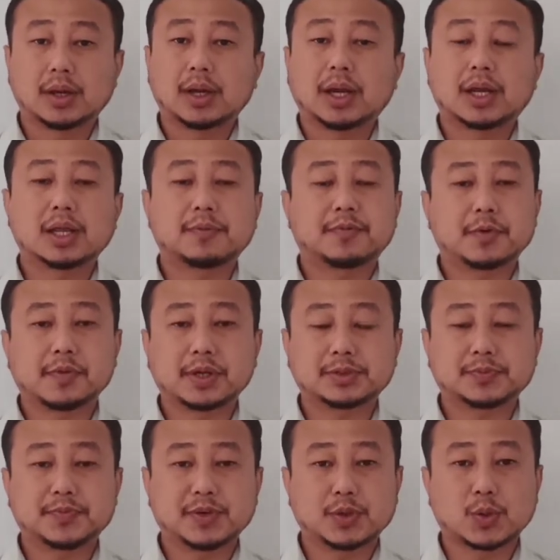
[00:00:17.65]
In the previous
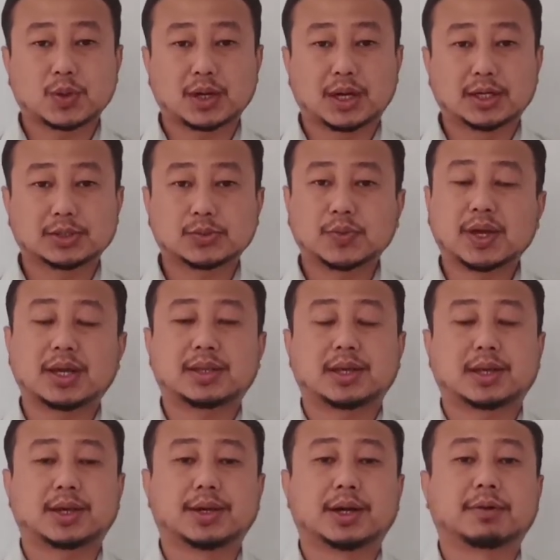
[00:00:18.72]
video class we had
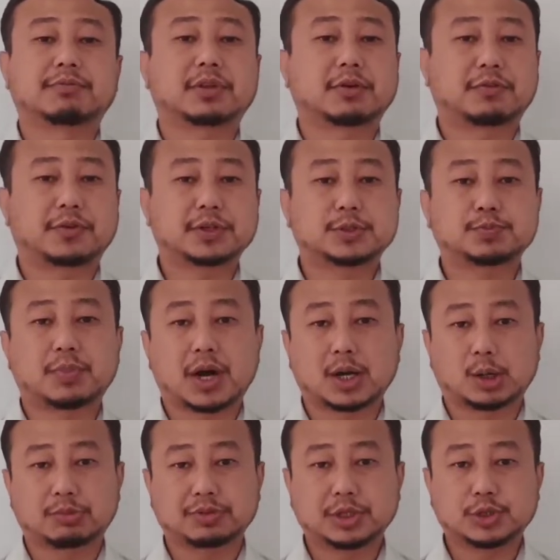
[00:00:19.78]
taken up the first part
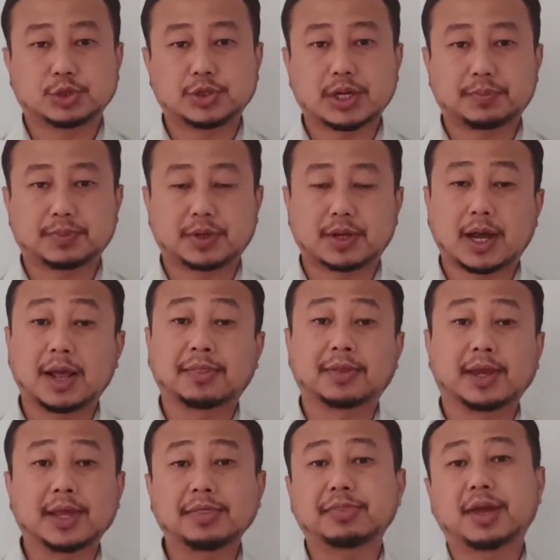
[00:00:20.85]
of this chapter, and
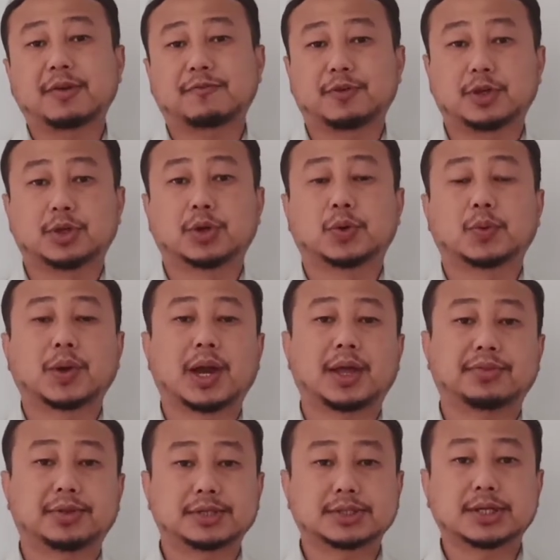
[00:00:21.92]
in that video we had
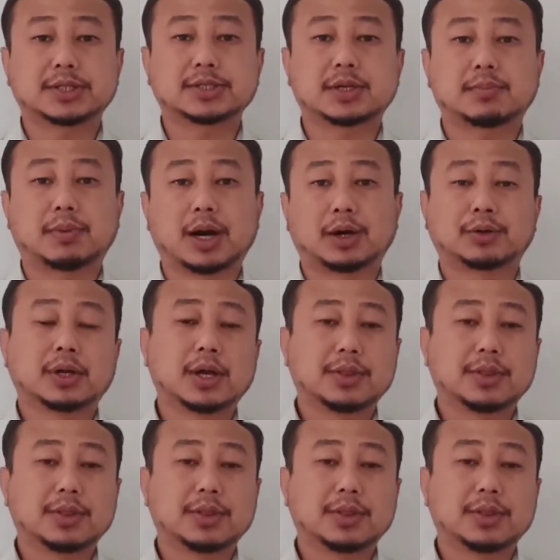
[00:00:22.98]
discussed about